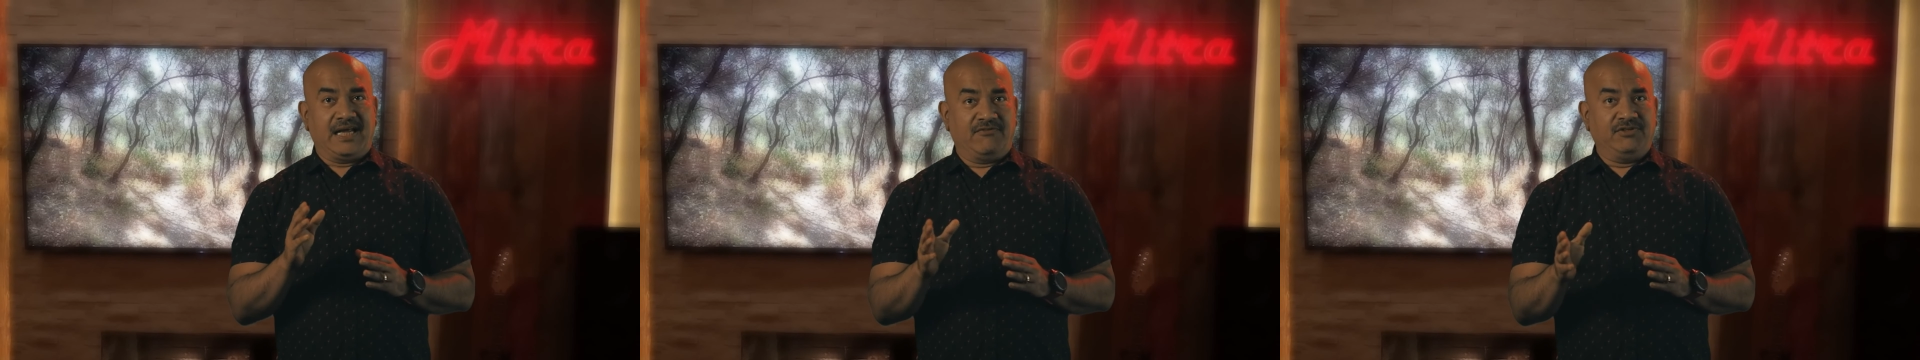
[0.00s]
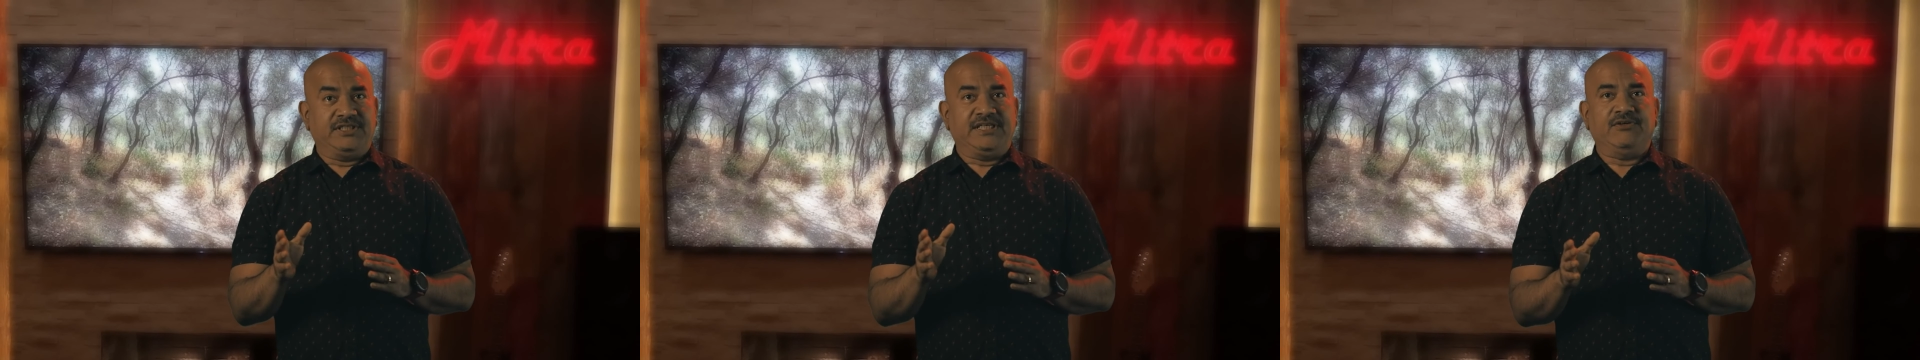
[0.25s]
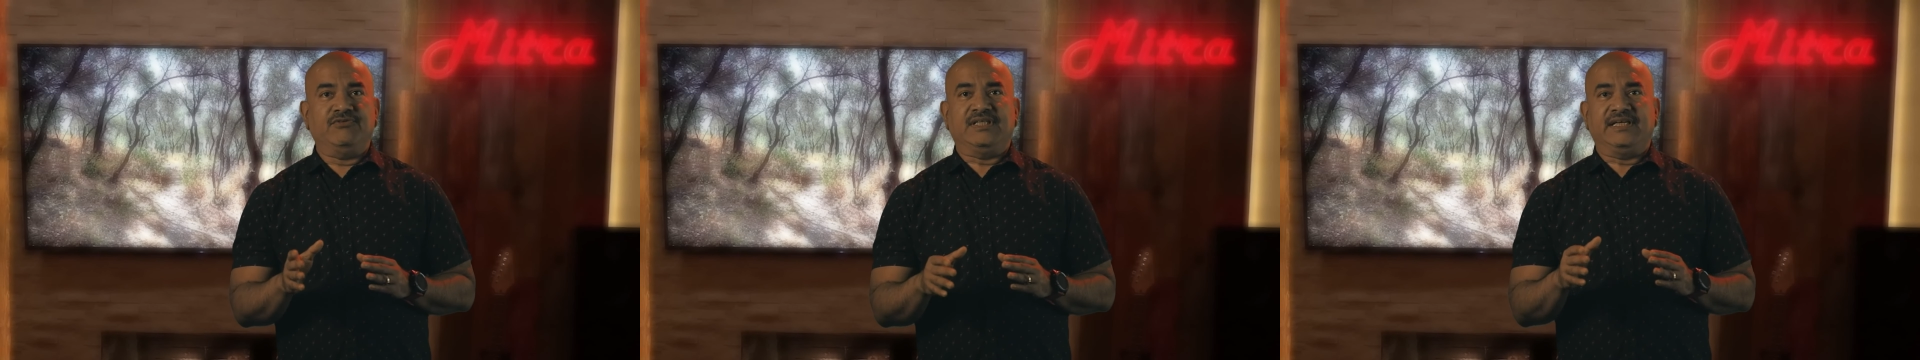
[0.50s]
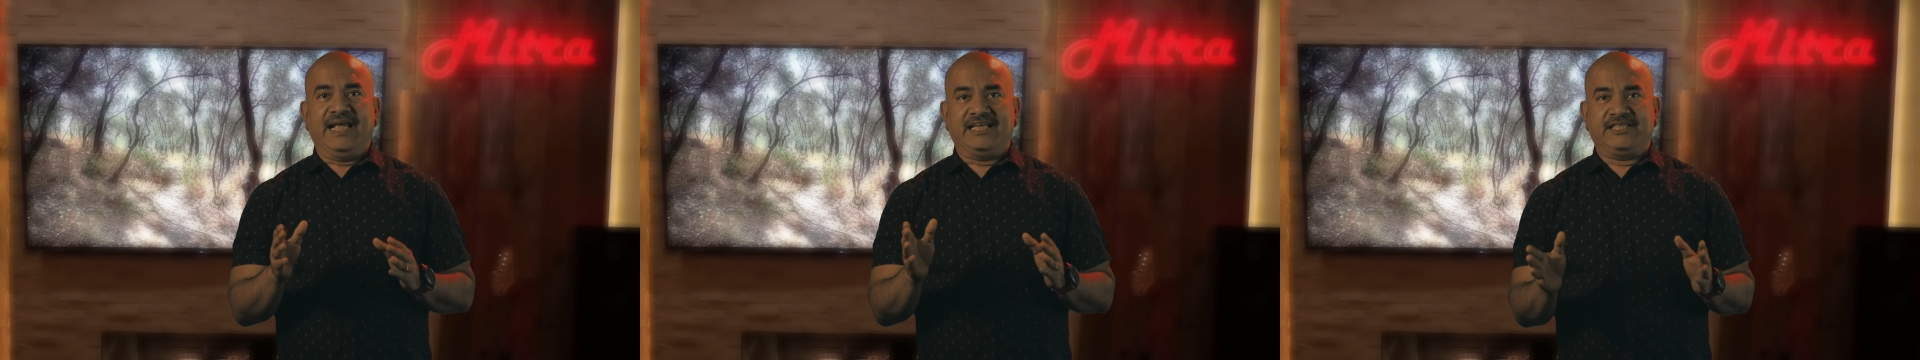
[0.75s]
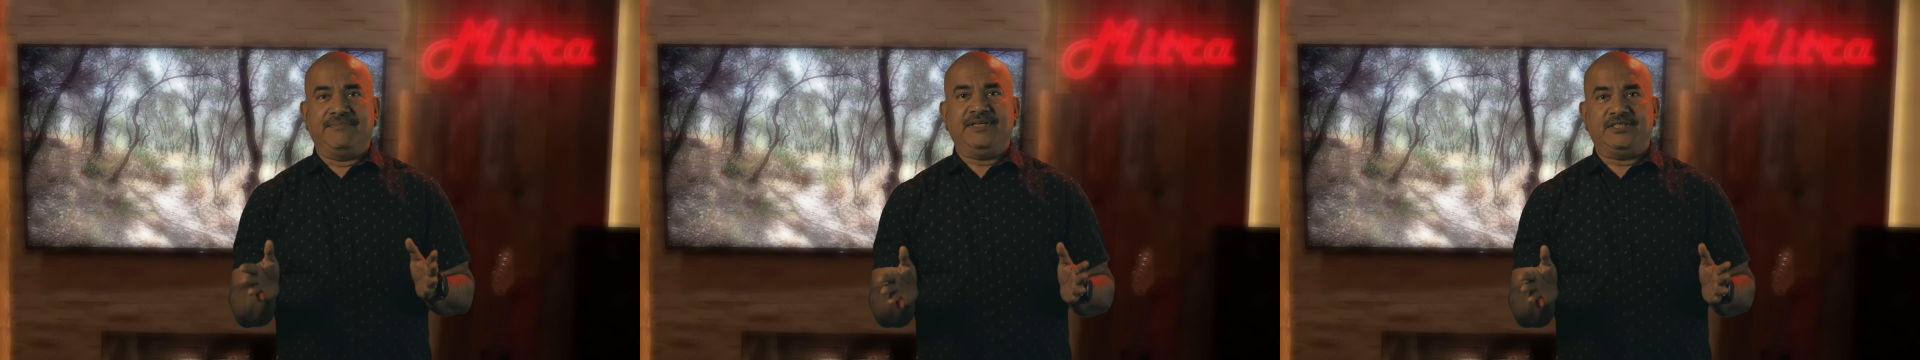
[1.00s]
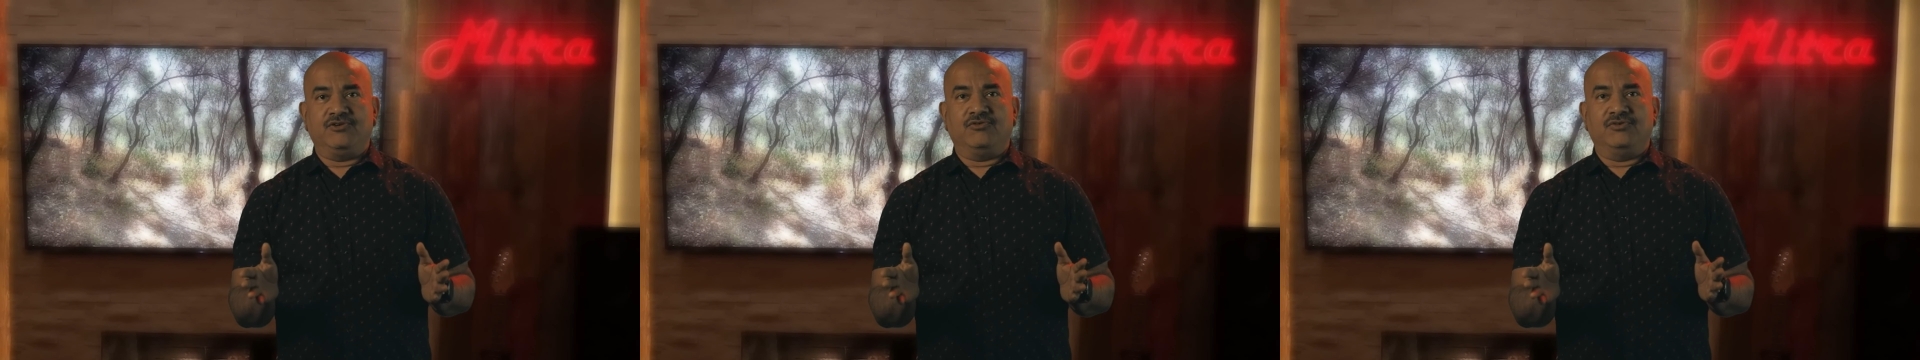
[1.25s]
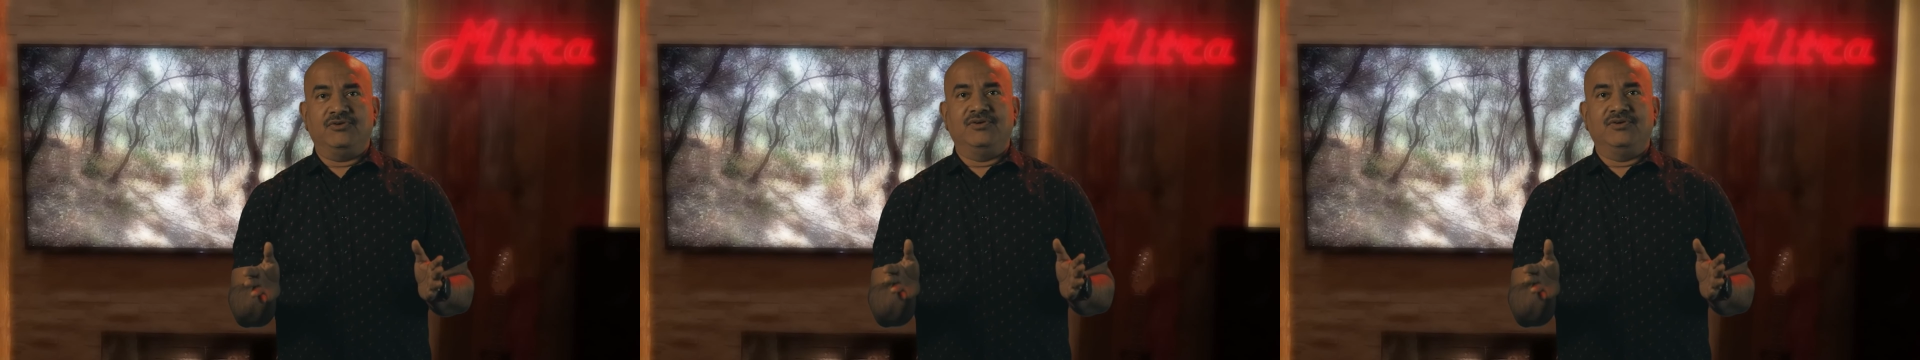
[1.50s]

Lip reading: I will see you in the next episode.